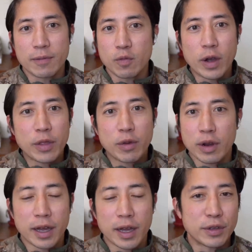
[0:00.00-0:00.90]
whether or
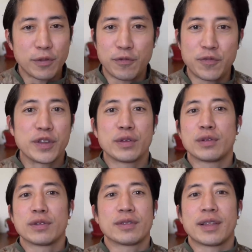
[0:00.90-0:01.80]
not you
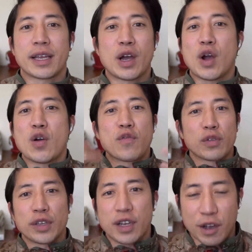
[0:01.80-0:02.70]
feel like
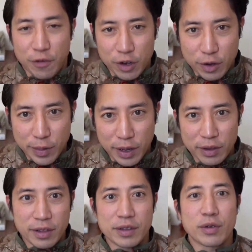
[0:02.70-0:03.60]
overly confident
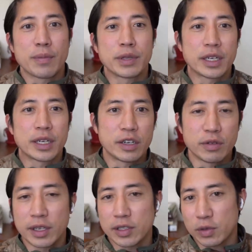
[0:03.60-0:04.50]
about your ability to
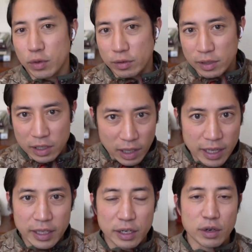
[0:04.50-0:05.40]
do this or
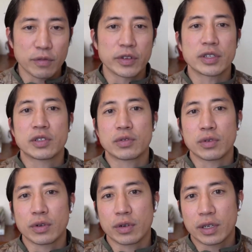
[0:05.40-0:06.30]
slightly nervous
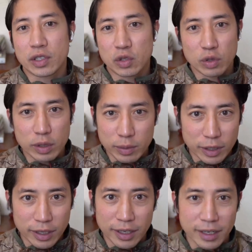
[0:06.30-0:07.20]
or
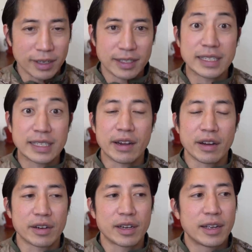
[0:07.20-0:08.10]
extremely
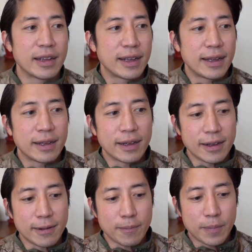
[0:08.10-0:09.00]
scared,
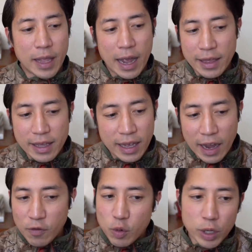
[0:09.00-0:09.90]
I think
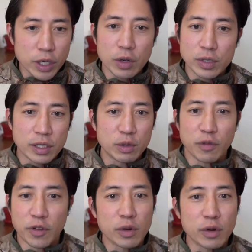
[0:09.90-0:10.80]
everyone goes into
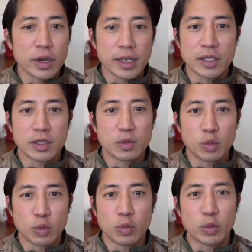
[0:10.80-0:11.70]
a fundraise
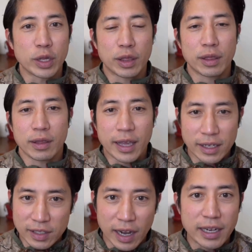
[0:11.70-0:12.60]
with
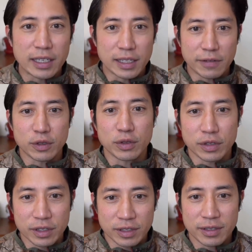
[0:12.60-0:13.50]
anxiety
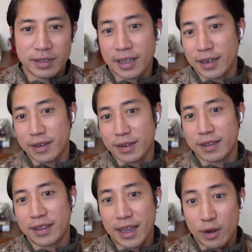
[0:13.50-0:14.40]
levels at
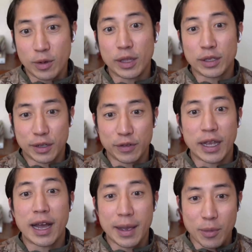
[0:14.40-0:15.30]
a relatively
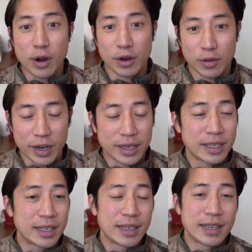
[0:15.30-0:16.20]
high mark, right?
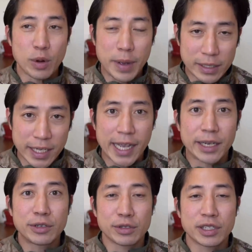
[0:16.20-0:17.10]
You're about
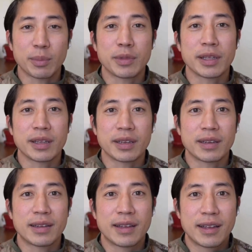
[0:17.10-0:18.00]
to enter
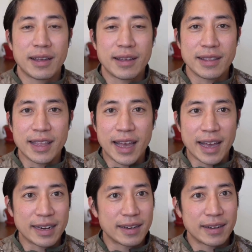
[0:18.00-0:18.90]
something
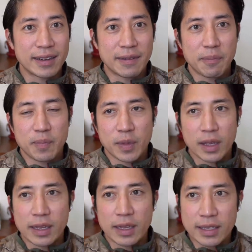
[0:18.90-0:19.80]
that
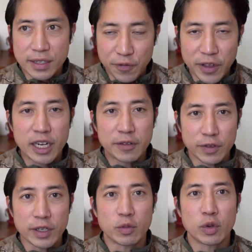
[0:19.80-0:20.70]

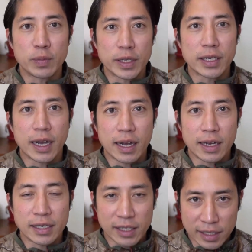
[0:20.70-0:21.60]
definitively will be
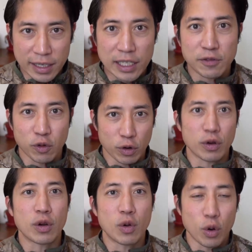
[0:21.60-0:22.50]
a success
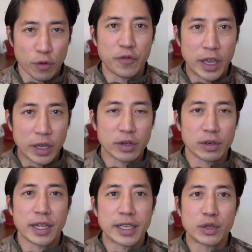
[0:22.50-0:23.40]
or a
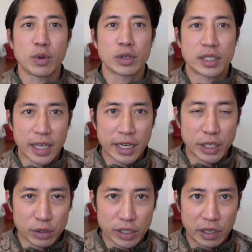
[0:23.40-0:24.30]
failure. Like you are
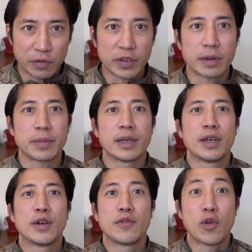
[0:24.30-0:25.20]
setting yourself up
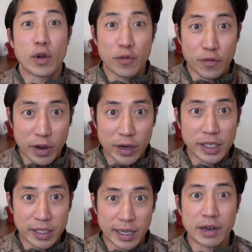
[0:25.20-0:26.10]
for a
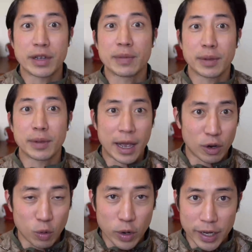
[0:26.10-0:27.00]
very scary
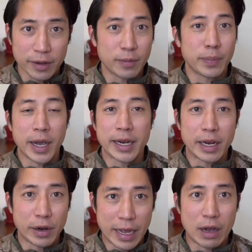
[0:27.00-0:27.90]
black or white
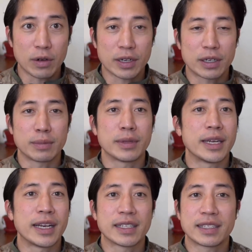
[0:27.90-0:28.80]
binary
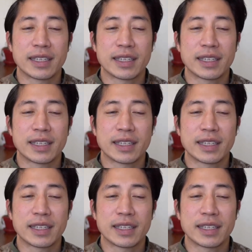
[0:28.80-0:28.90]
outcome. And